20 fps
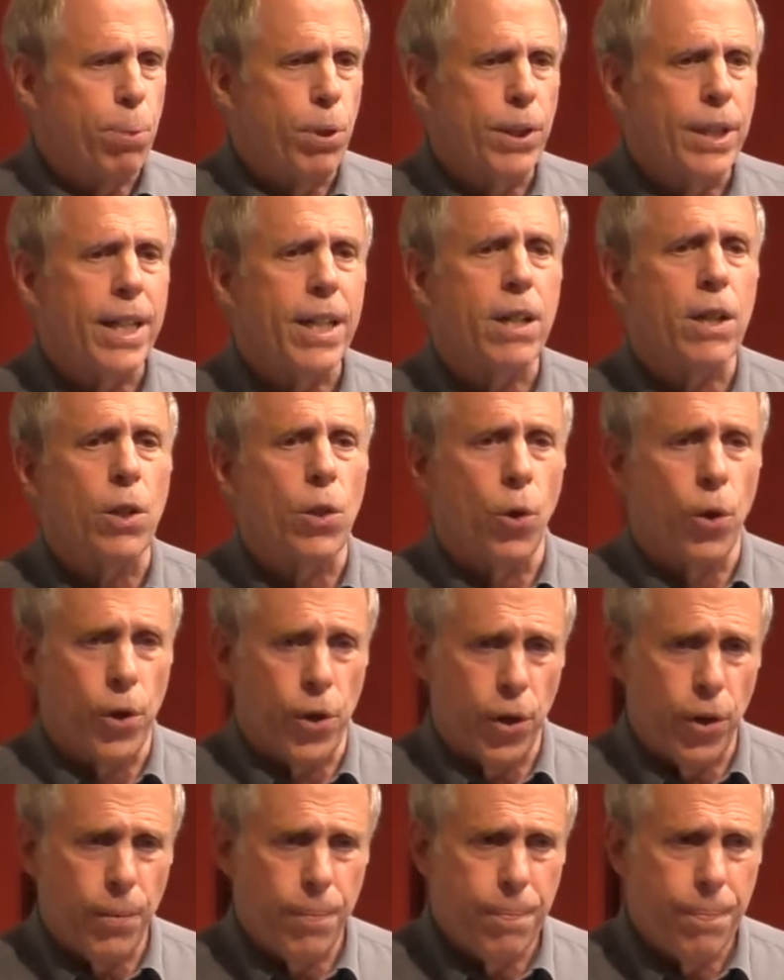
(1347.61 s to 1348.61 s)
political
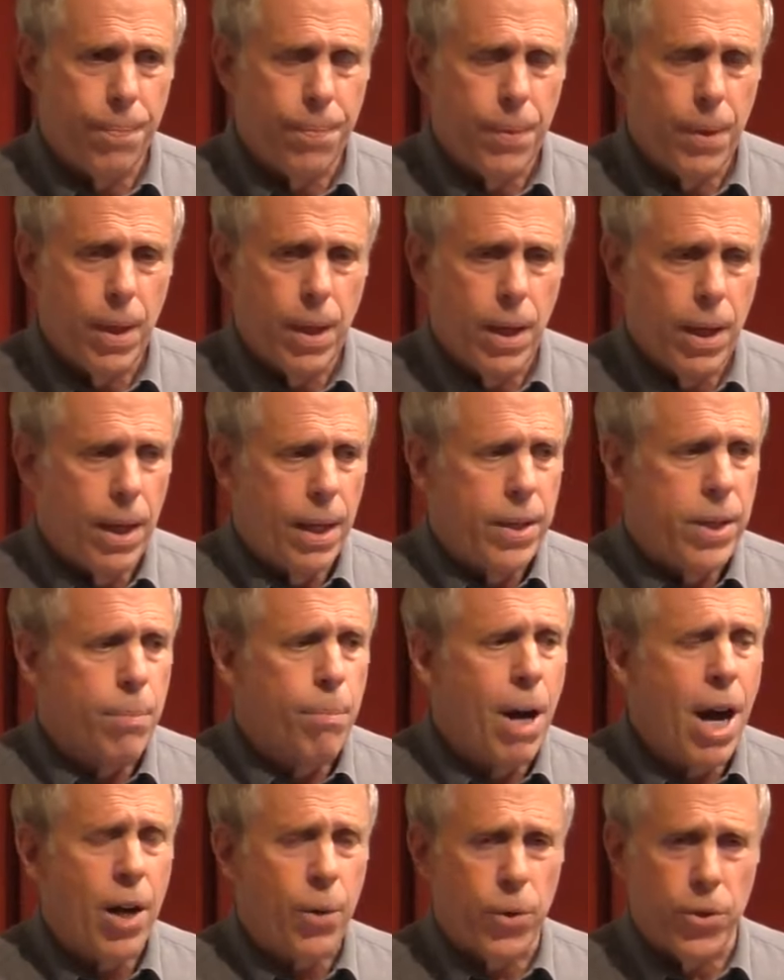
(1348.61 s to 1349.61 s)
order,
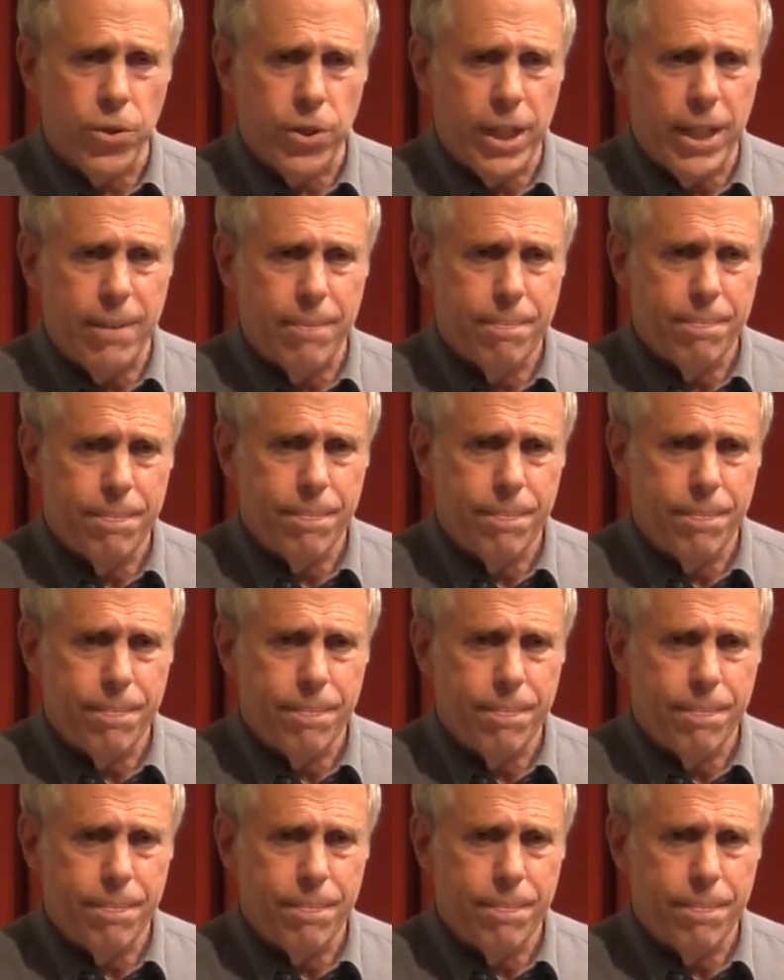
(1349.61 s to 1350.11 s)
democracy,